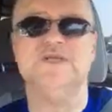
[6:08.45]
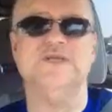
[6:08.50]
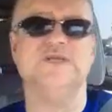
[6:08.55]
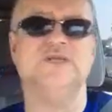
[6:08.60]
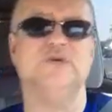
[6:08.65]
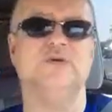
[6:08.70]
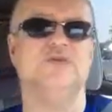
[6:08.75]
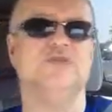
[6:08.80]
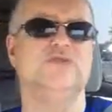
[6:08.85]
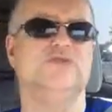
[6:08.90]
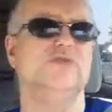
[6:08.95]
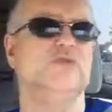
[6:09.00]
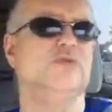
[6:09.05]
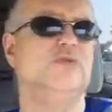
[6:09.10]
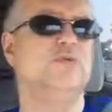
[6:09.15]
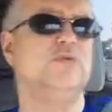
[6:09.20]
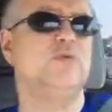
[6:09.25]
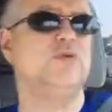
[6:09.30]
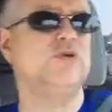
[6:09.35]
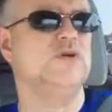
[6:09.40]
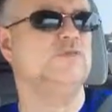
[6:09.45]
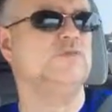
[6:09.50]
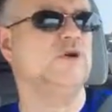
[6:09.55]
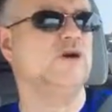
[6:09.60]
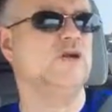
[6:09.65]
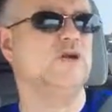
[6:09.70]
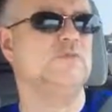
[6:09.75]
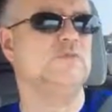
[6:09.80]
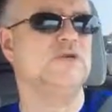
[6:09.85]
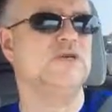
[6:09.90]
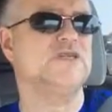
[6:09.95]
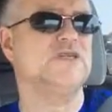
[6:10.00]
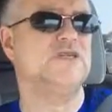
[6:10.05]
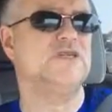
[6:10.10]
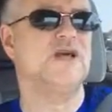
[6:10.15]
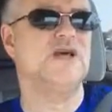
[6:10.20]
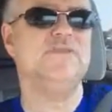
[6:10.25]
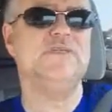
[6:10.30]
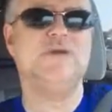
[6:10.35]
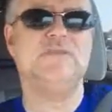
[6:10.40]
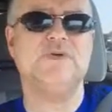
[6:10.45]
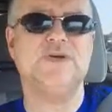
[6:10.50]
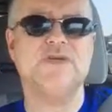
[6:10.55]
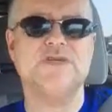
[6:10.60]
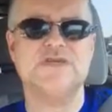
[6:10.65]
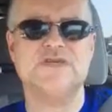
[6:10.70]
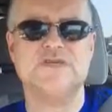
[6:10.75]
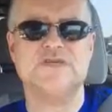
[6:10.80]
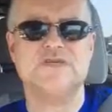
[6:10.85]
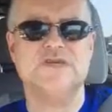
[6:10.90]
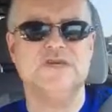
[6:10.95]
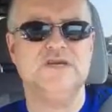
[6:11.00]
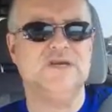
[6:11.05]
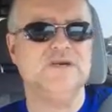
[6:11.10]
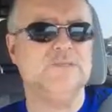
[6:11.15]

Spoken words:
So it's really important to follow up, because a lot of my business,